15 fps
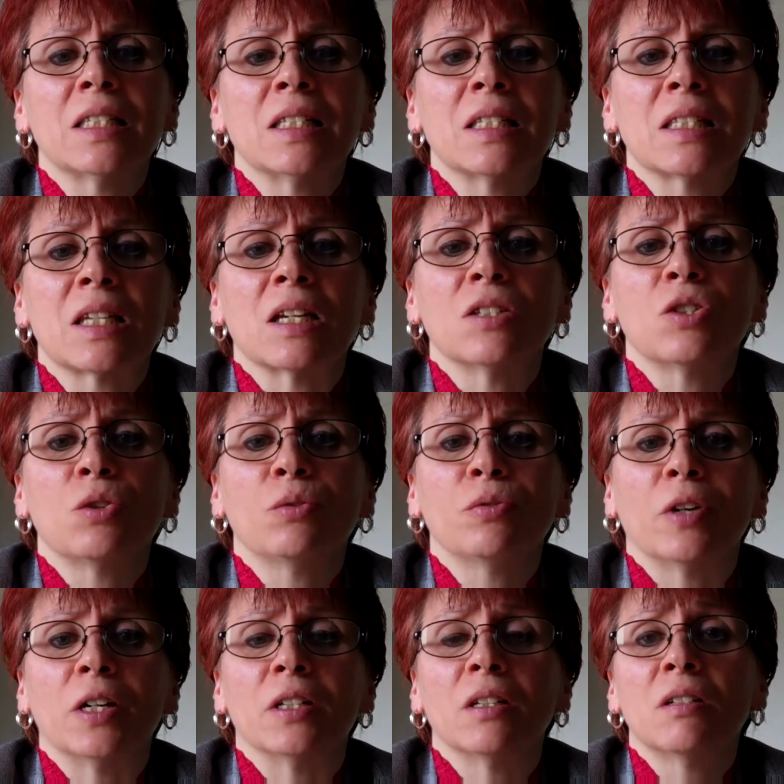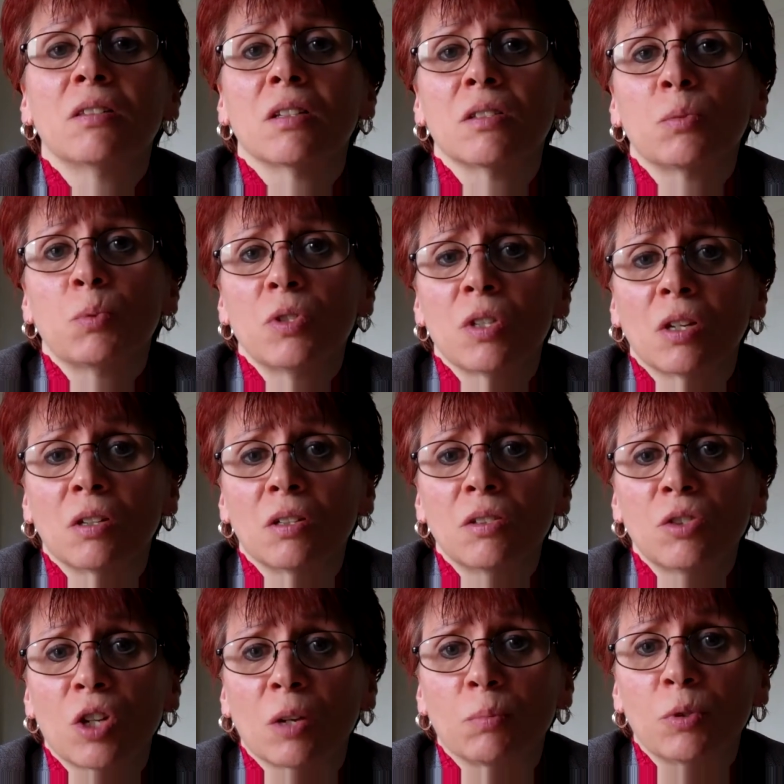and discuss your findings as presented
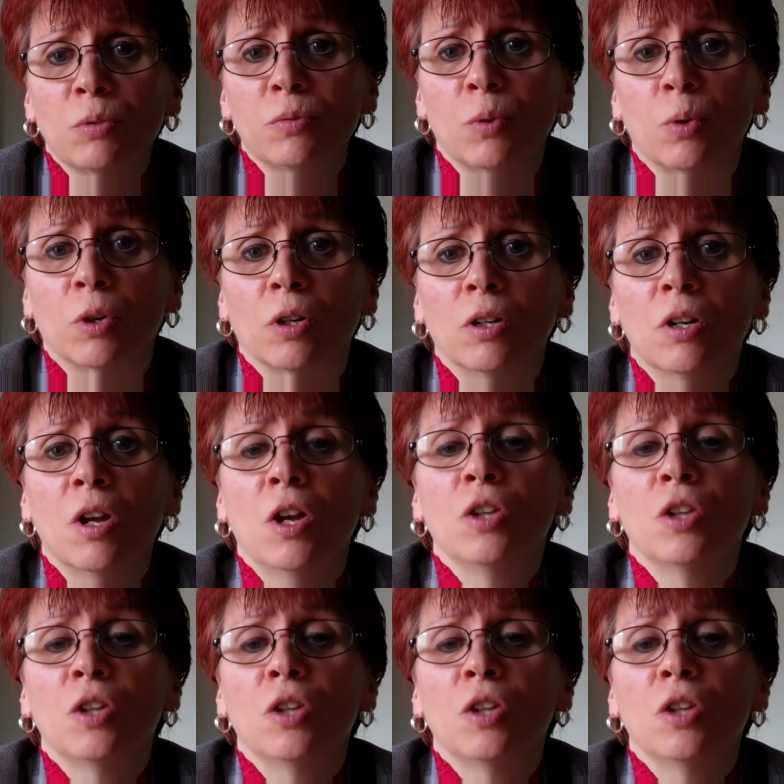in Chapter 4,